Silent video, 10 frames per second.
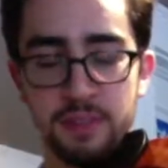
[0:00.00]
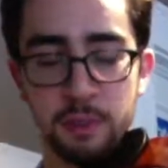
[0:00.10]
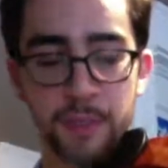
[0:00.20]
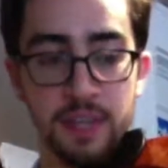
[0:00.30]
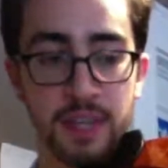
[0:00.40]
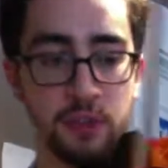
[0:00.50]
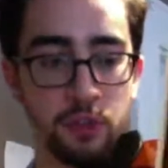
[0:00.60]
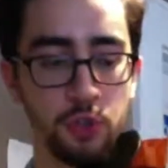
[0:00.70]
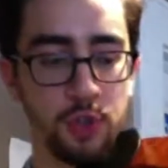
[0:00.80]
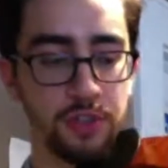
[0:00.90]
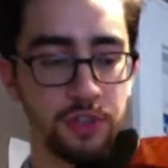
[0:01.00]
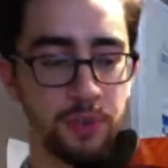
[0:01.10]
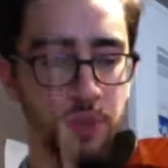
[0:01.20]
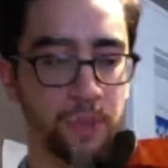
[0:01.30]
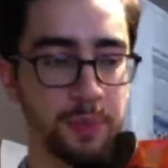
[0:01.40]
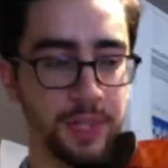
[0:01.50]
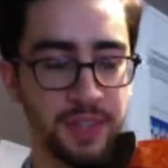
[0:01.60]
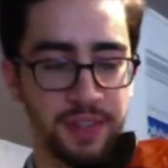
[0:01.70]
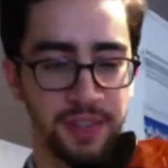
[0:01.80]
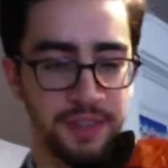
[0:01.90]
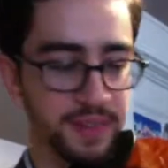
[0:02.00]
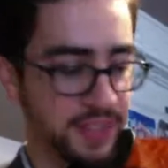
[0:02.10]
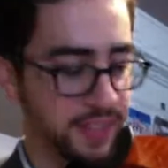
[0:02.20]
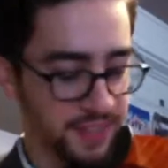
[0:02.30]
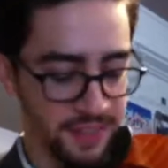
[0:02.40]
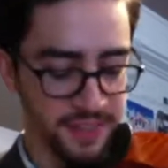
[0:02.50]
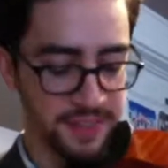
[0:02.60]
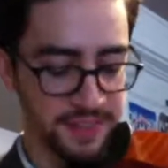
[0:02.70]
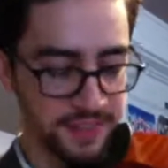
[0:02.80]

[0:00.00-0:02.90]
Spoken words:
play that twice in a row when we get there. Ready, go.